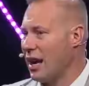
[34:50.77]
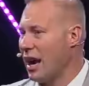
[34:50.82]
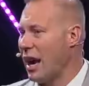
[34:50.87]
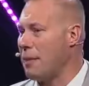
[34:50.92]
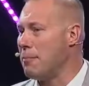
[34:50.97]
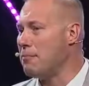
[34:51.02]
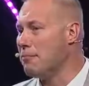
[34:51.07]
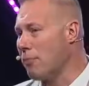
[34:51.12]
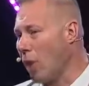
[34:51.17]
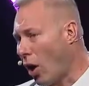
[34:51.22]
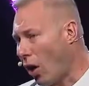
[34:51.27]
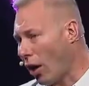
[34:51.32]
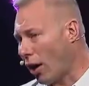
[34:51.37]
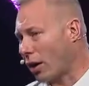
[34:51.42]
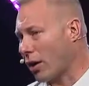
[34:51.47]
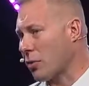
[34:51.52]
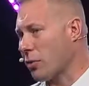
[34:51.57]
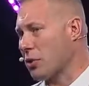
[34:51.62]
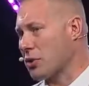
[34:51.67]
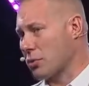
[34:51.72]
And
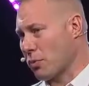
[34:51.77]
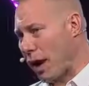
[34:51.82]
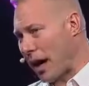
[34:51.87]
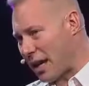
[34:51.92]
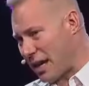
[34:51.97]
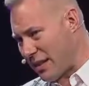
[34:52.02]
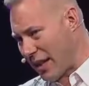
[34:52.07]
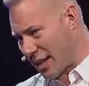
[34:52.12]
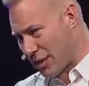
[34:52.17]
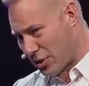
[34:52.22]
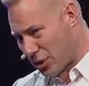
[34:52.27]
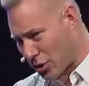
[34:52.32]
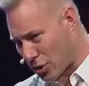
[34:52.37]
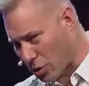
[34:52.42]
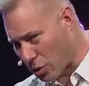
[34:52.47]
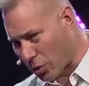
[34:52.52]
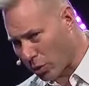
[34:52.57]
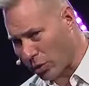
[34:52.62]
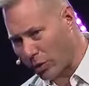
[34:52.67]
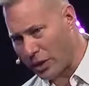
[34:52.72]
Mark was writing that
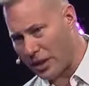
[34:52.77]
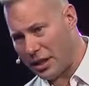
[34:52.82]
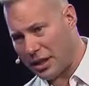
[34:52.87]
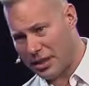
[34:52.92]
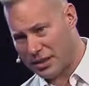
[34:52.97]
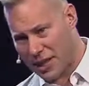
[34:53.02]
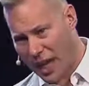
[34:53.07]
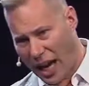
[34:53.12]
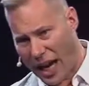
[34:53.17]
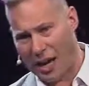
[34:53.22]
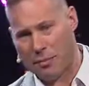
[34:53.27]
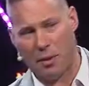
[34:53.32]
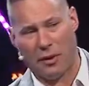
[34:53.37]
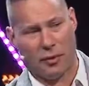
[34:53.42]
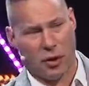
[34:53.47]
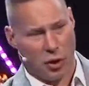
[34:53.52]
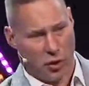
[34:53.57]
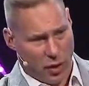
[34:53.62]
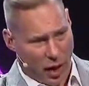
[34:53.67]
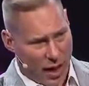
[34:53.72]
story in a time of
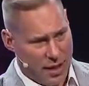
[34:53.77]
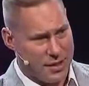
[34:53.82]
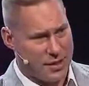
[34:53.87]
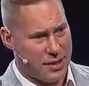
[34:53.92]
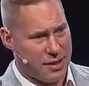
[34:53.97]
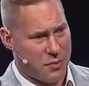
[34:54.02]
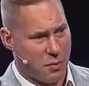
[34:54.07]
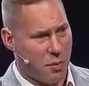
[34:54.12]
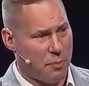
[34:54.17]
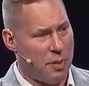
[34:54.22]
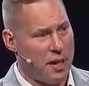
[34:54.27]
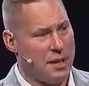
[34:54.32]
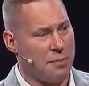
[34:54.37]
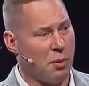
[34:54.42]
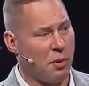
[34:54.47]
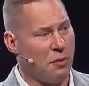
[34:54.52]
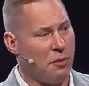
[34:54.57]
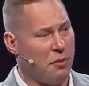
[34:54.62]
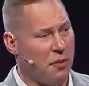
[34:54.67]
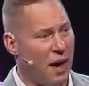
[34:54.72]
crisis where
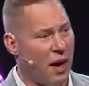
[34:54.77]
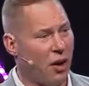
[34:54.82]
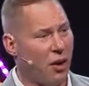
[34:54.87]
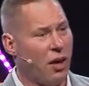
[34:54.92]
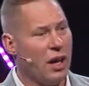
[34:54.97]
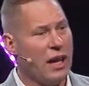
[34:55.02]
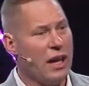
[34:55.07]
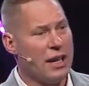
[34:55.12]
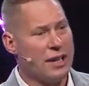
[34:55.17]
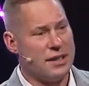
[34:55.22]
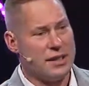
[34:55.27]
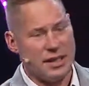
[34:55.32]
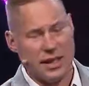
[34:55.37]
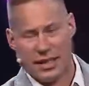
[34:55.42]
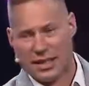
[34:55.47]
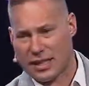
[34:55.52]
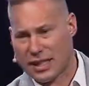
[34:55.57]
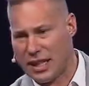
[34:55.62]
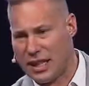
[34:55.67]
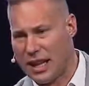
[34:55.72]
people felt
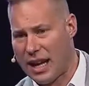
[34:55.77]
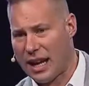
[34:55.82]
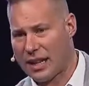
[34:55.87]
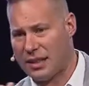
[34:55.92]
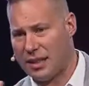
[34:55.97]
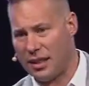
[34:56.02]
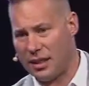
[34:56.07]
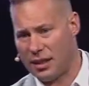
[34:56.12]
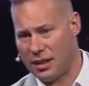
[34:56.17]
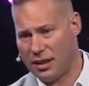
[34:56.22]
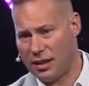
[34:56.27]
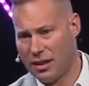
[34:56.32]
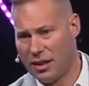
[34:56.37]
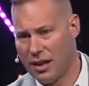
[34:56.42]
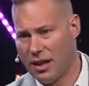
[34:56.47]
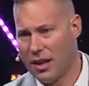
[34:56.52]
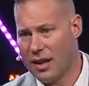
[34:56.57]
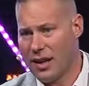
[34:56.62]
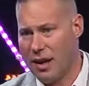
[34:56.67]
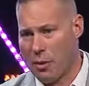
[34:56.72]
disconnected.
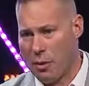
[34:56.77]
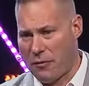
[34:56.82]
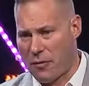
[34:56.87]
They were